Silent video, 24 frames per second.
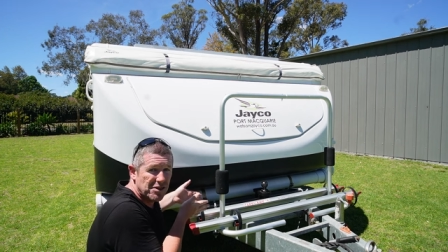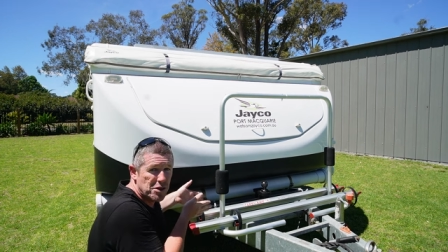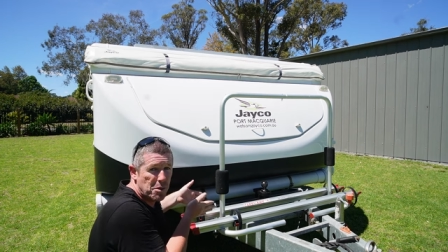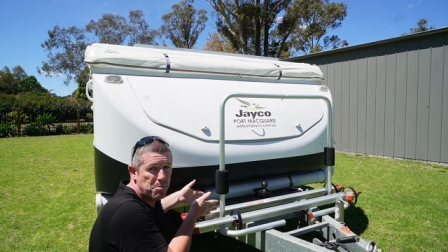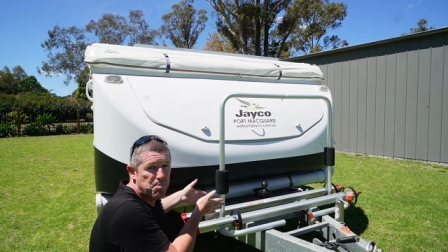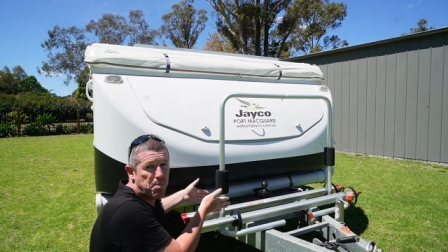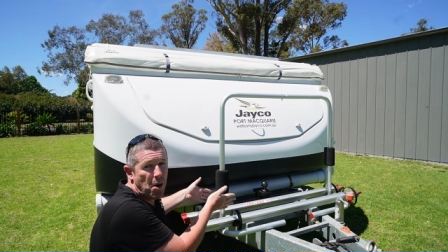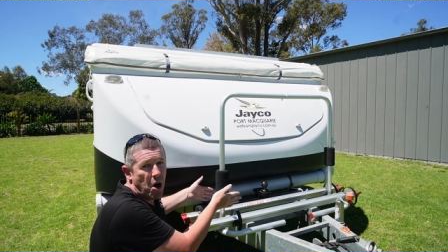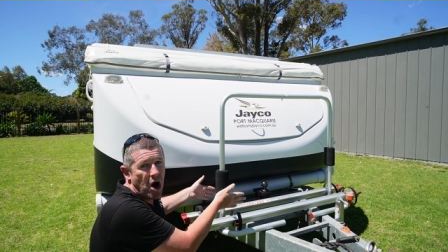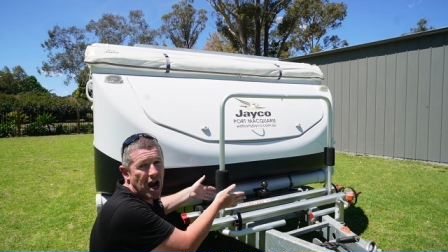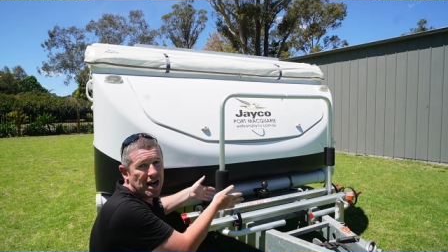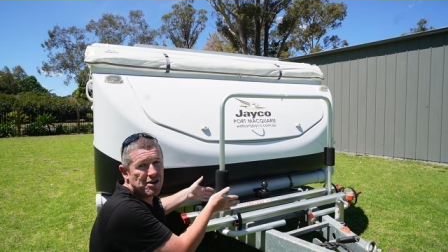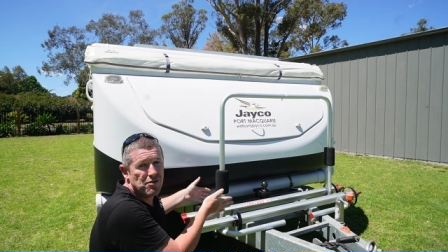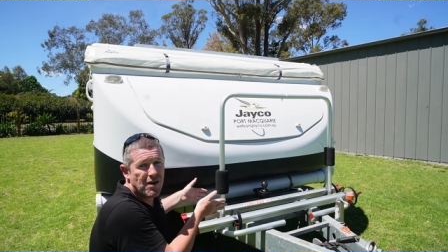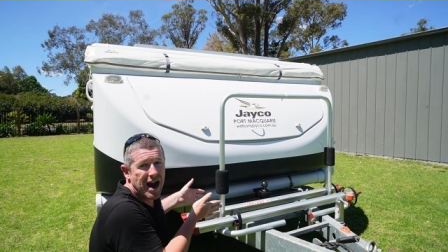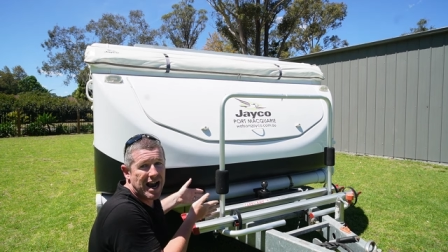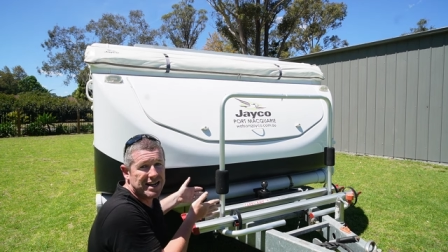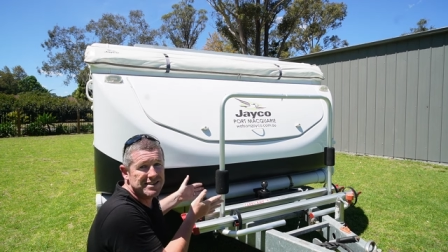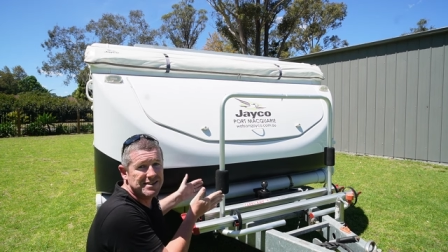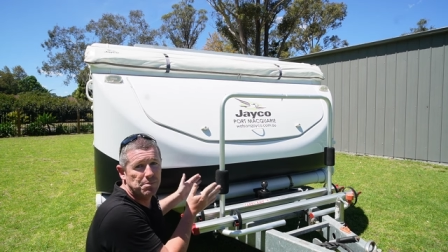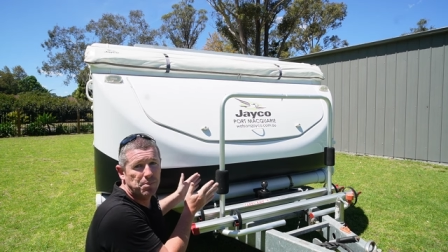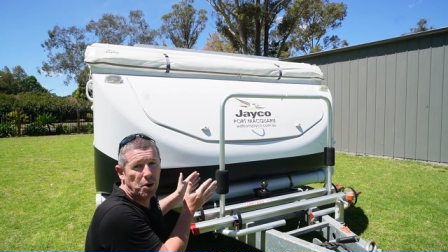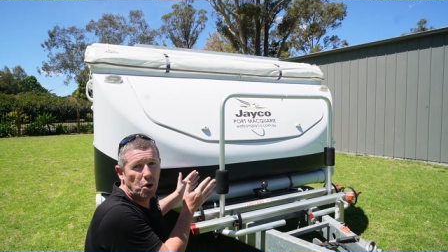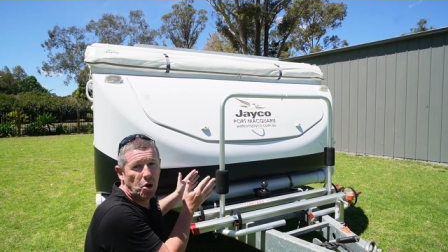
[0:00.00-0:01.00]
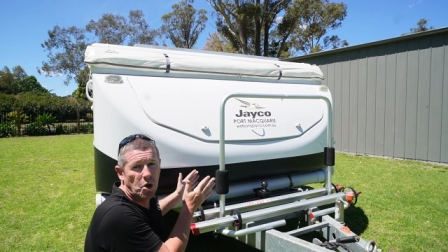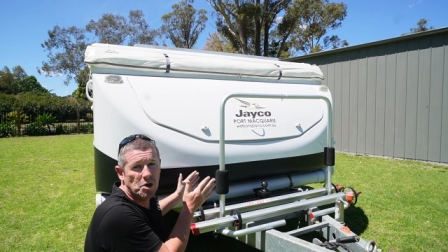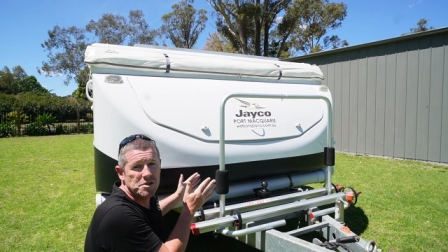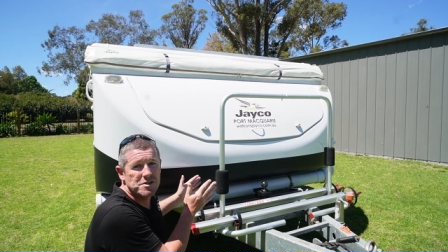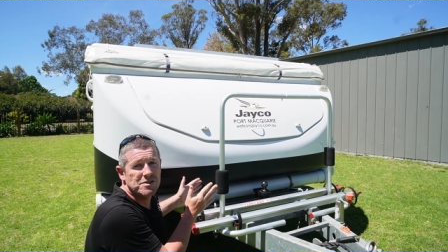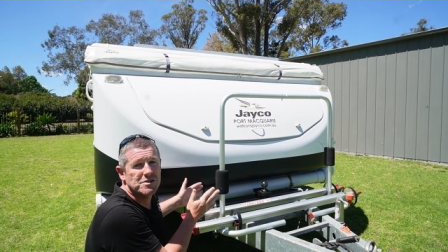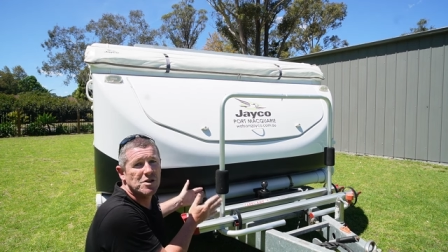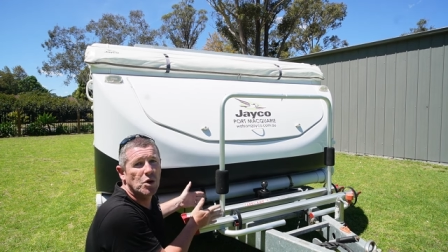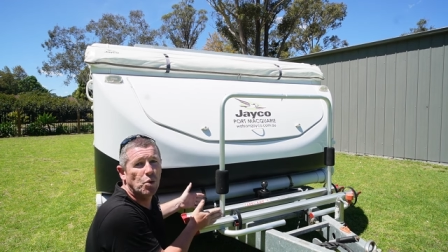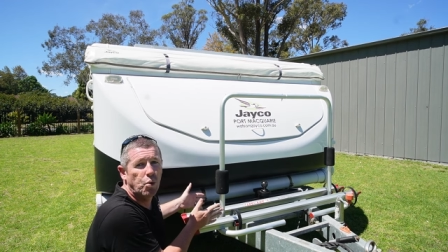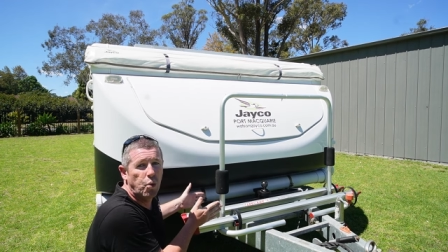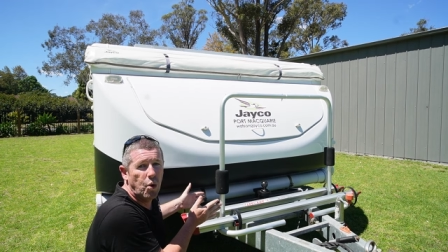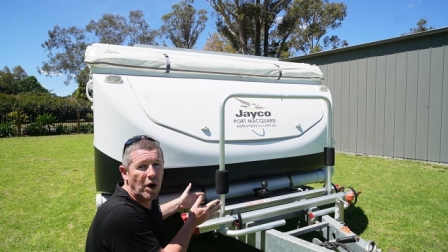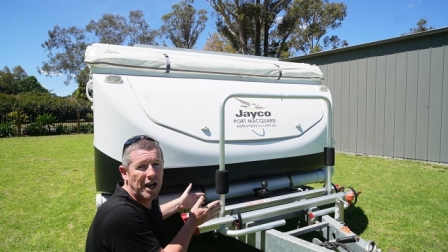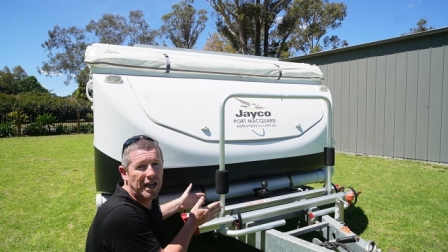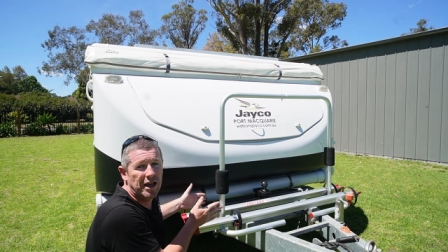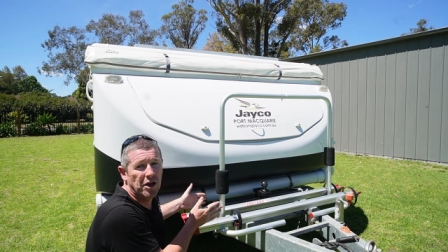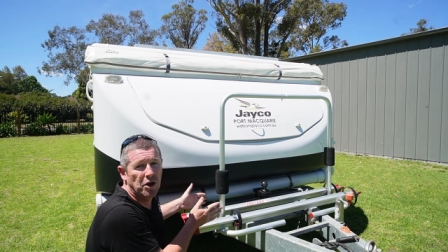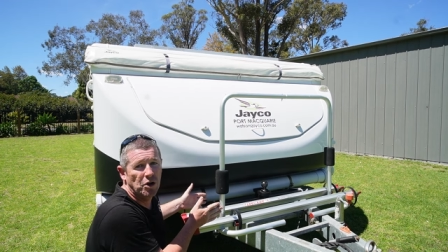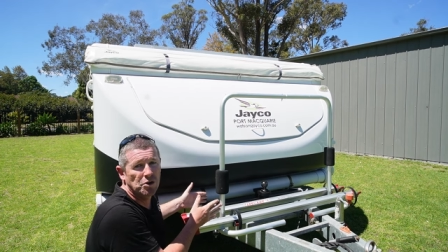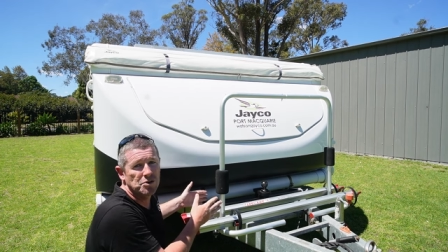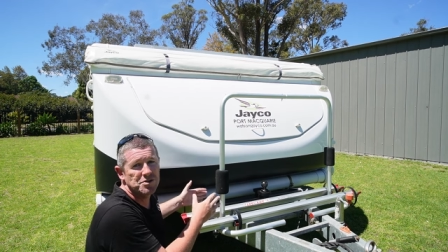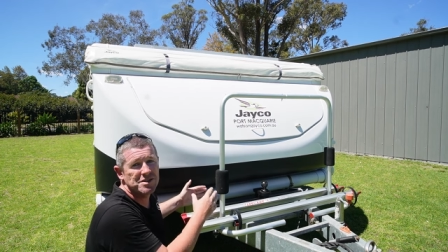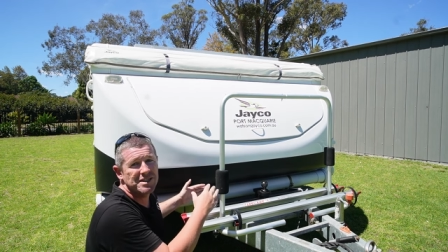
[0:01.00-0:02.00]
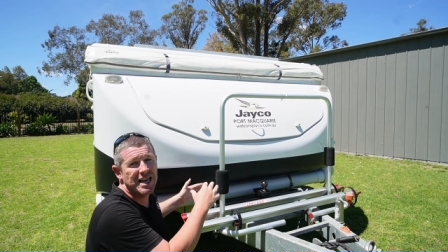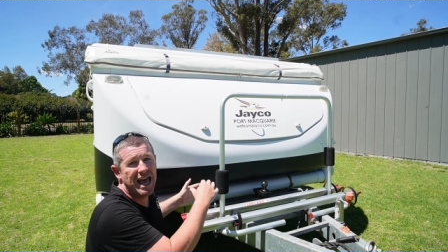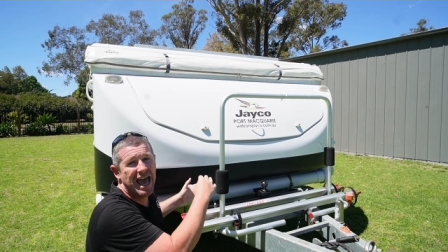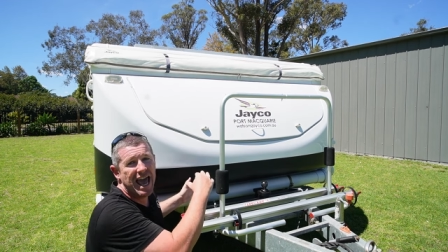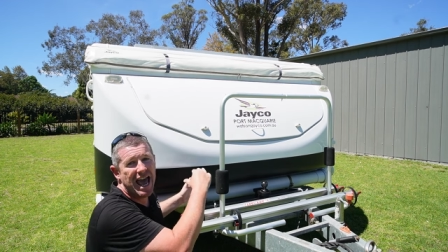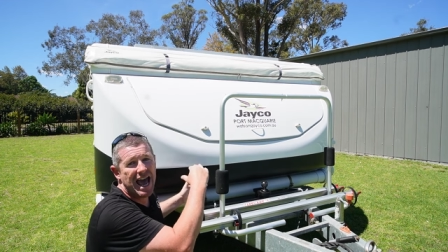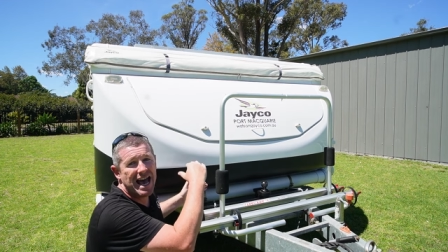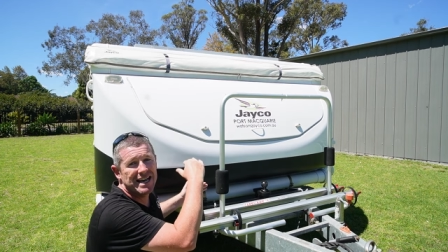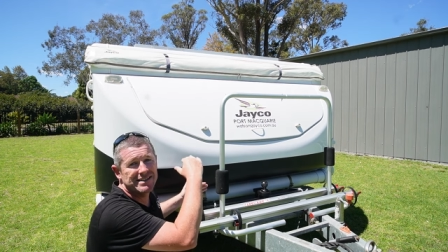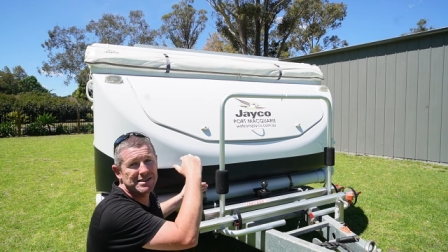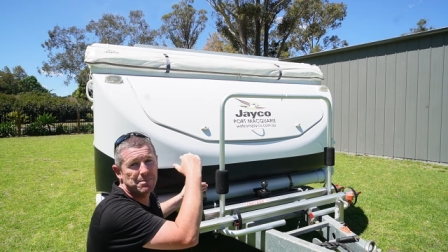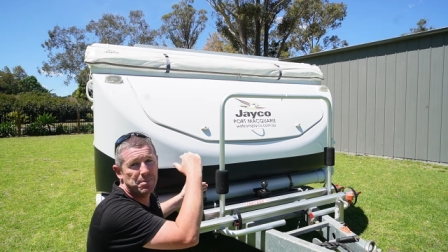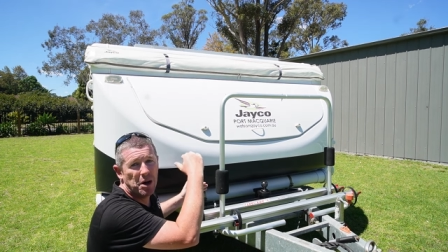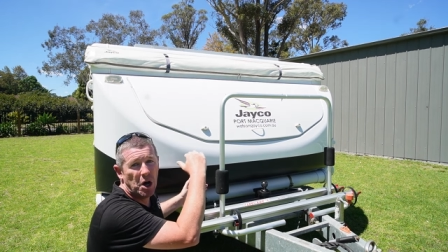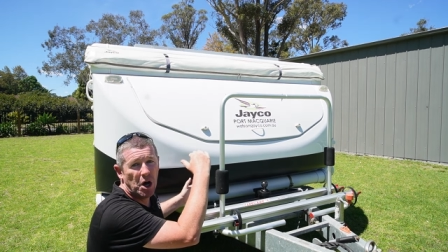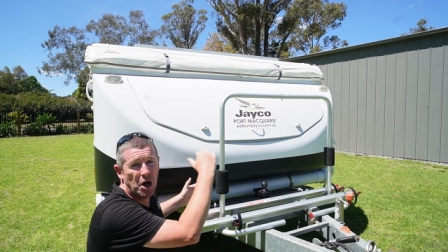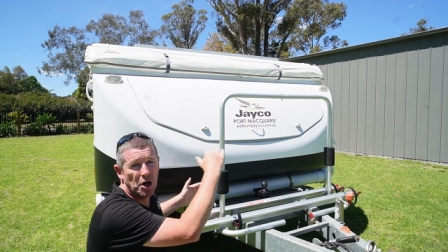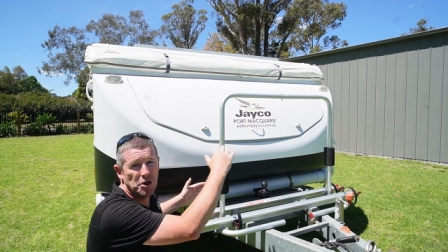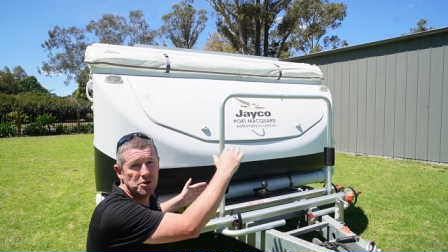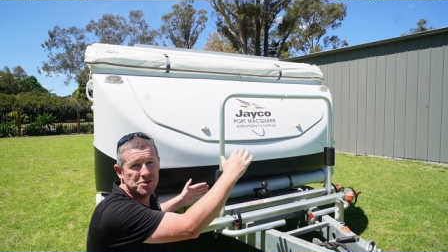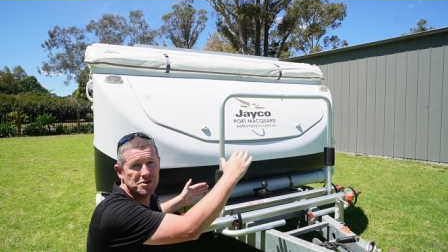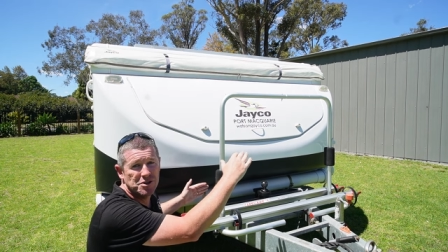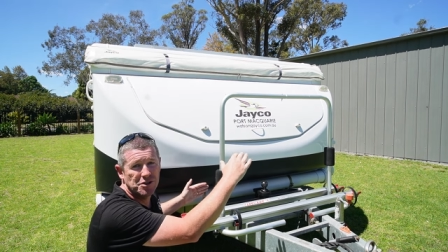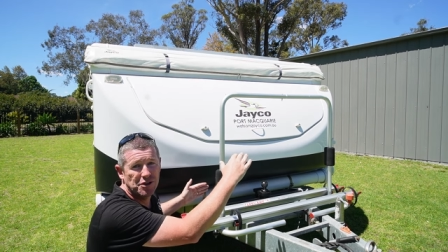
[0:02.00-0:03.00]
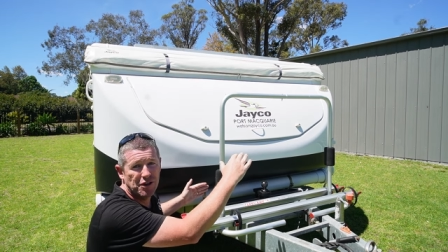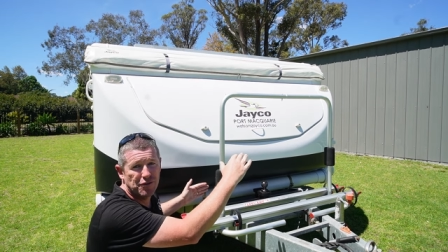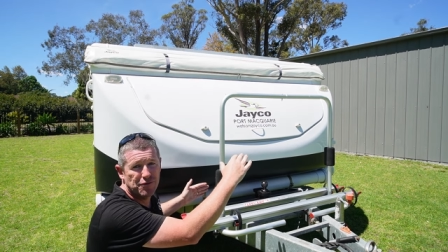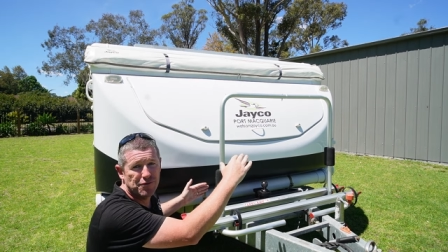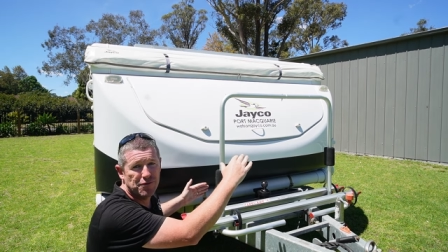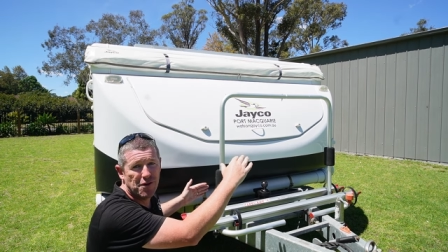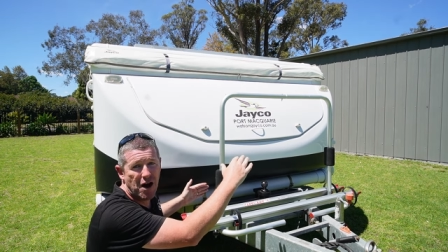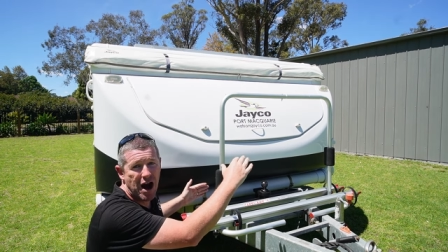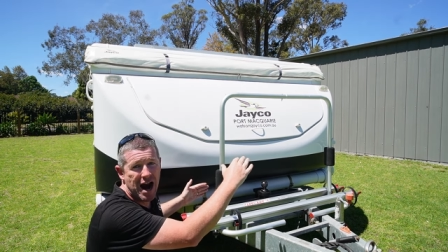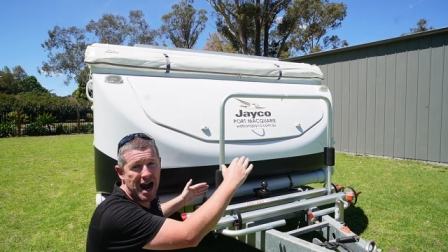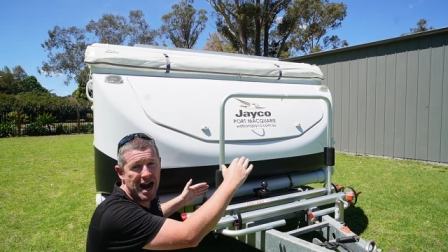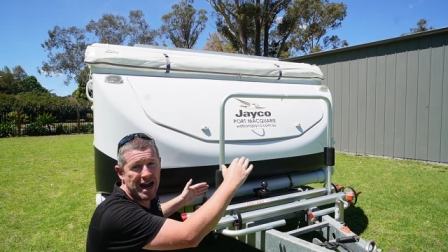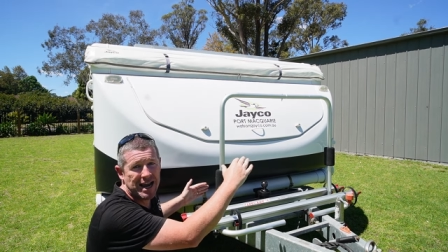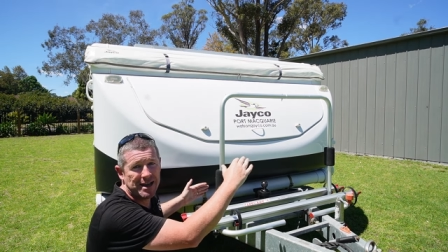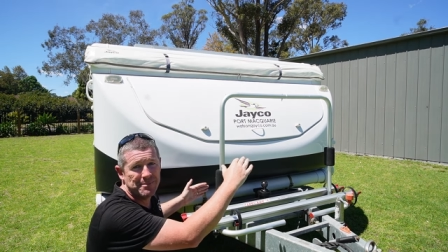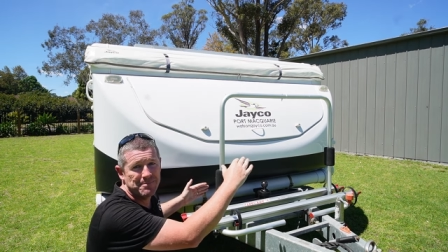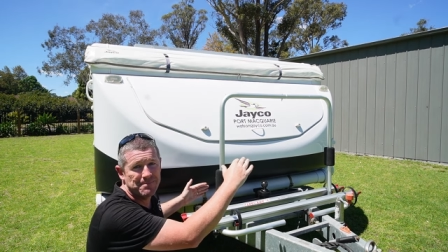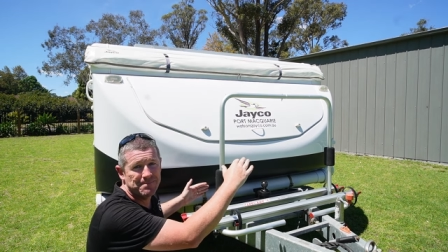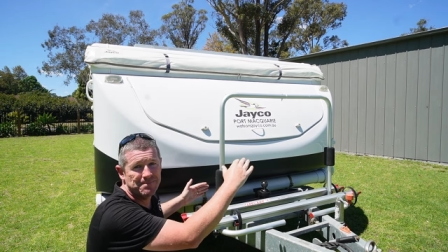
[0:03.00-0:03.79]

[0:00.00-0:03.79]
the bike rack supports the wheels as opposed to the frame.